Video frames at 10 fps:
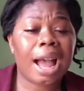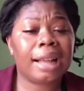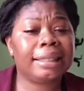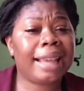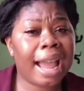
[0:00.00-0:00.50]

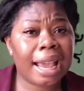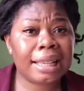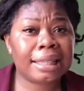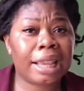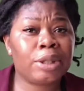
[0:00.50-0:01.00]
And
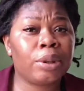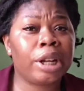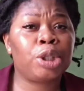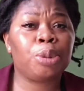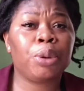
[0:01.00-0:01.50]
guys, a
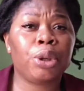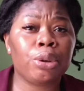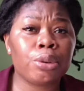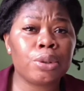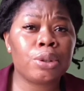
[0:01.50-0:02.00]
toner should be
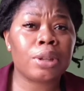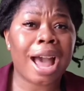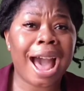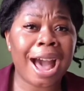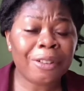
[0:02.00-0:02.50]
used
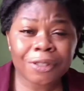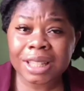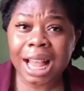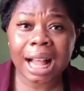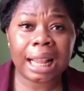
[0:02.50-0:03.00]

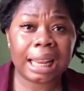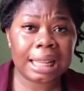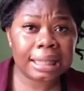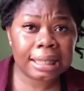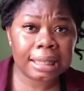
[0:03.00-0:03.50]
after
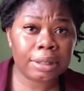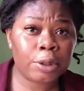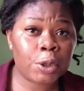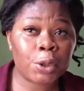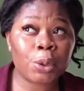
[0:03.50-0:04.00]

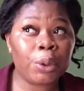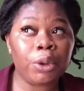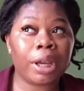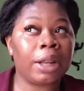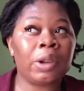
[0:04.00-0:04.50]
cleansing, so
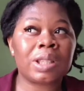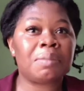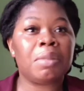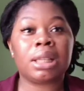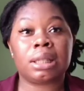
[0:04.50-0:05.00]
you cannot
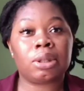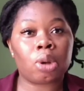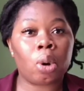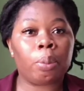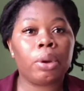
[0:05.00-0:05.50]
mix it
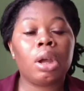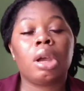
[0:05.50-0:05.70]
up.